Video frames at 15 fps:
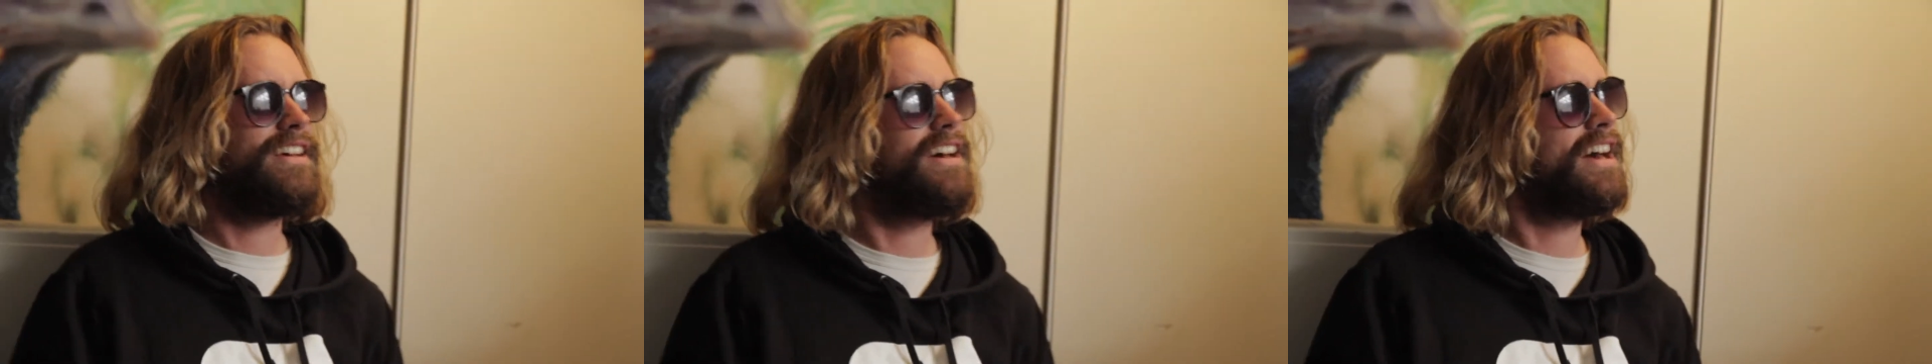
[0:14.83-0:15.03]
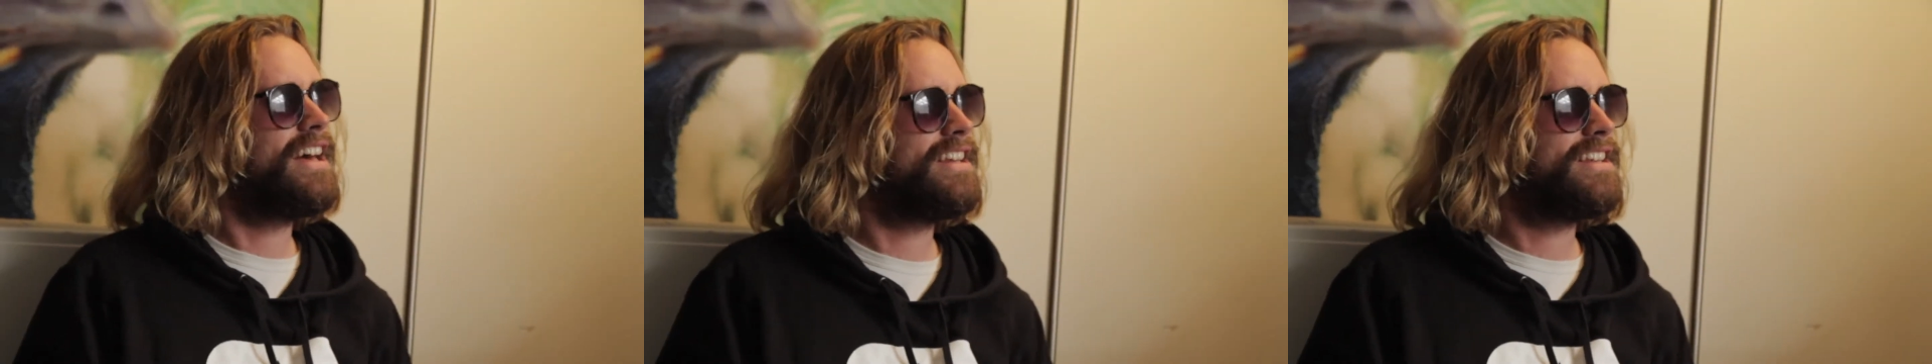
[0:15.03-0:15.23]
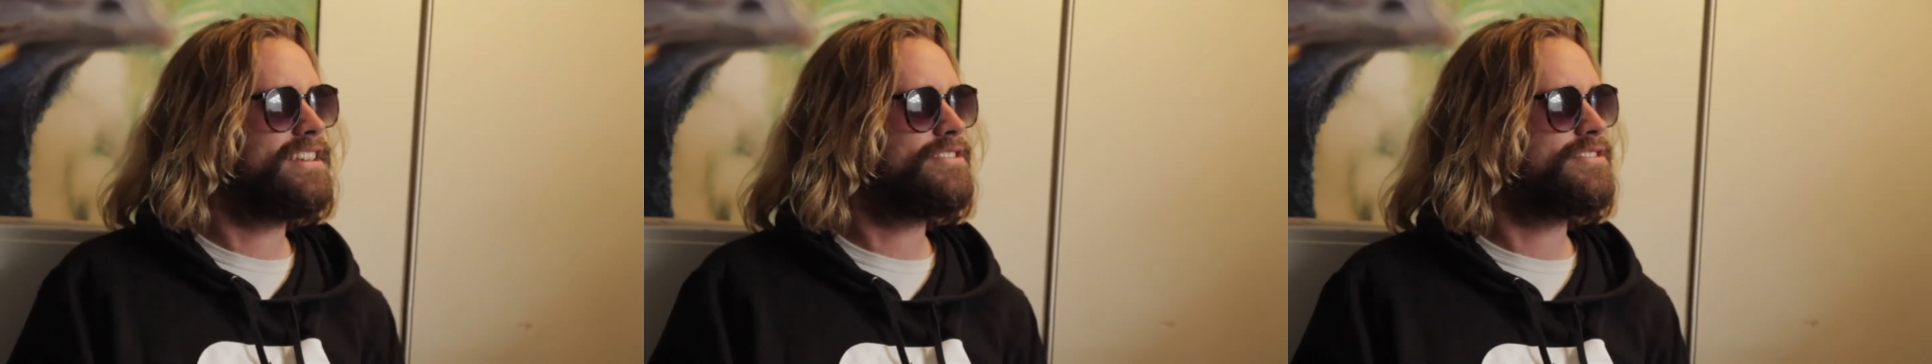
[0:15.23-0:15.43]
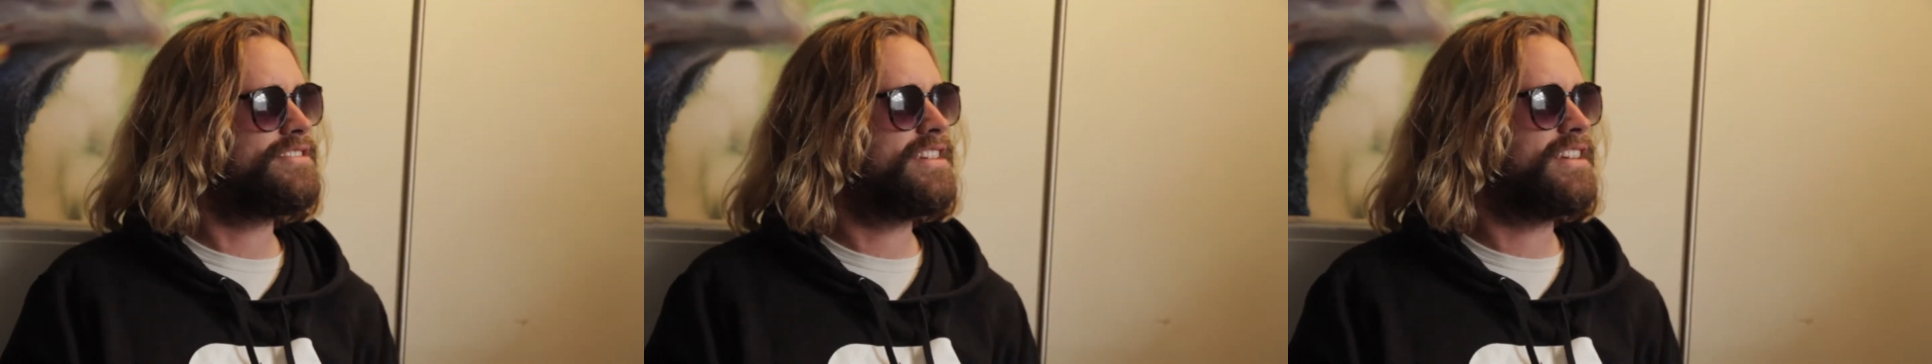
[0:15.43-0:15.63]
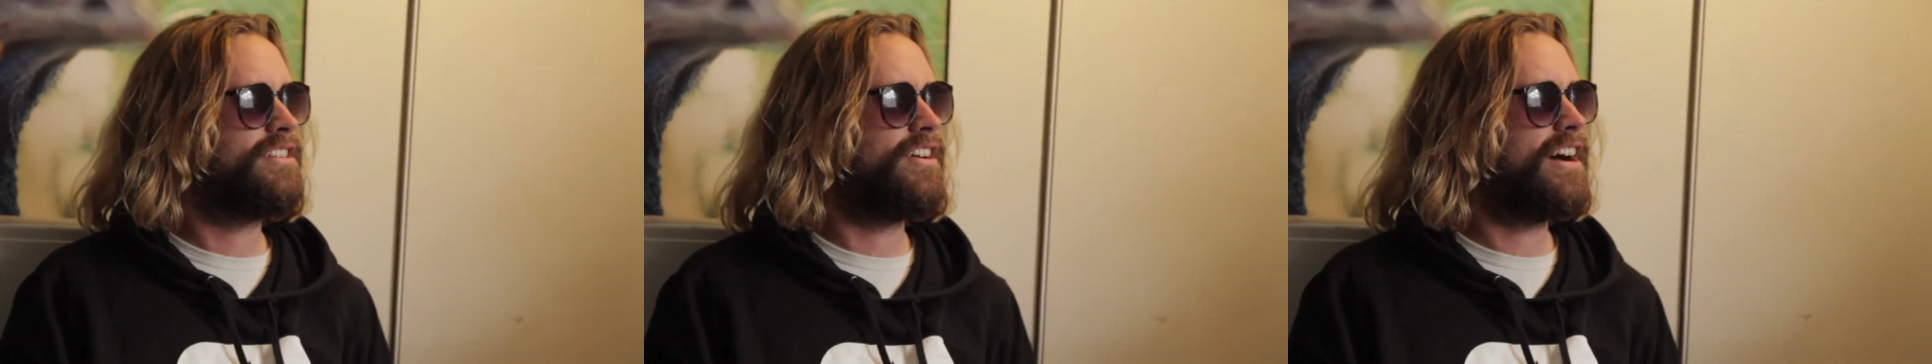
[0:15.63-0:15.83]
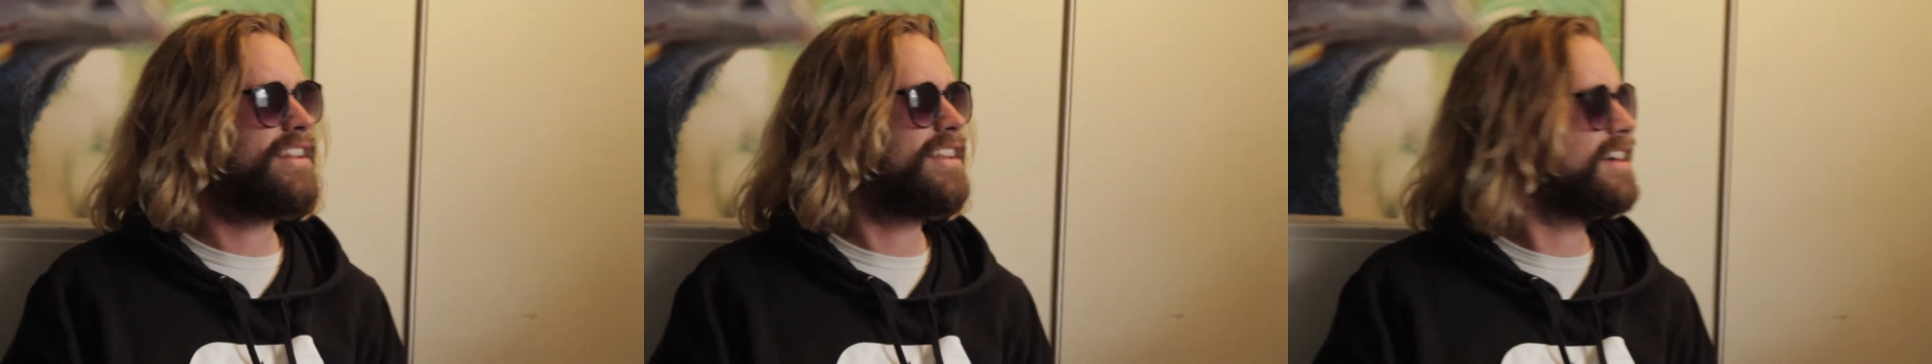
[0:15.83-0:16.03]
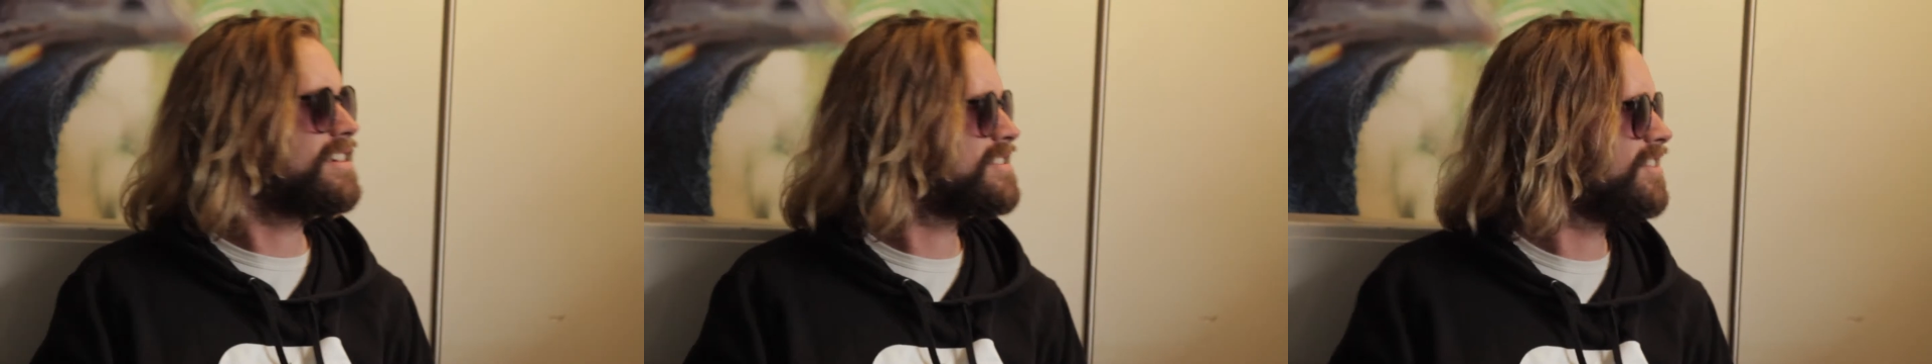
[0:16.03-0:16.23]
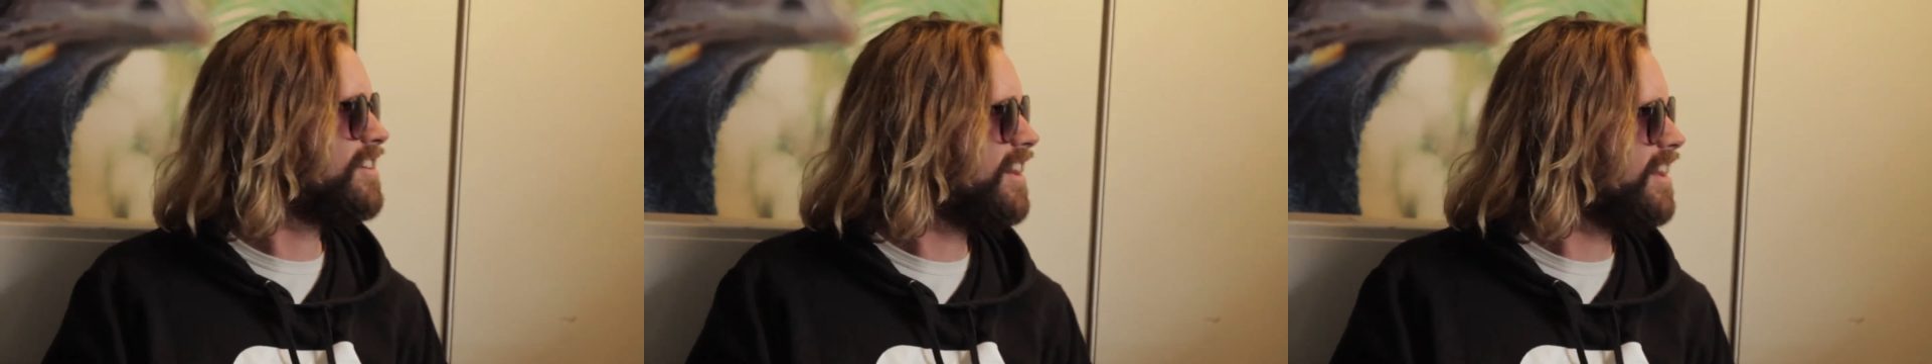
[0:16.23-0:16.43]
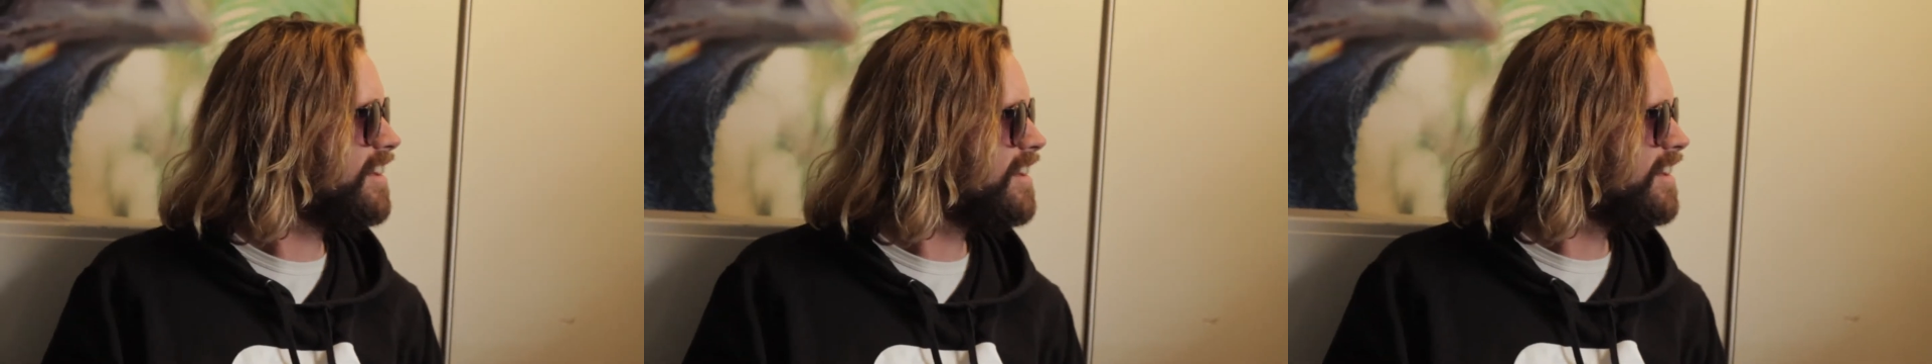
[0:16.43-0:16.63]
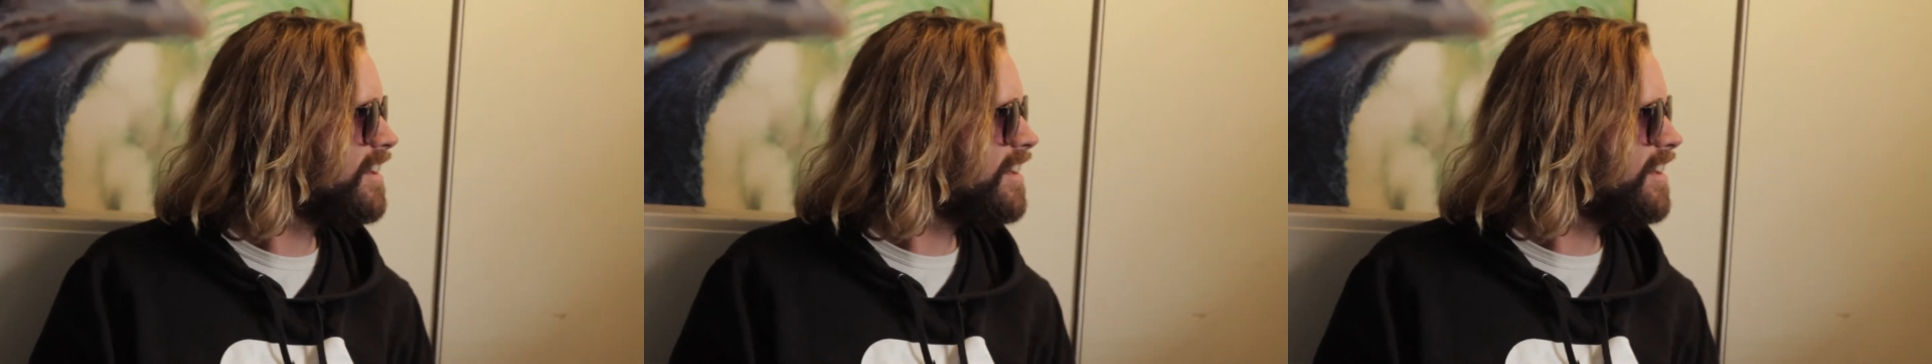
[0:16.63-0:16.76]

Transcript: I had an interesting night last night.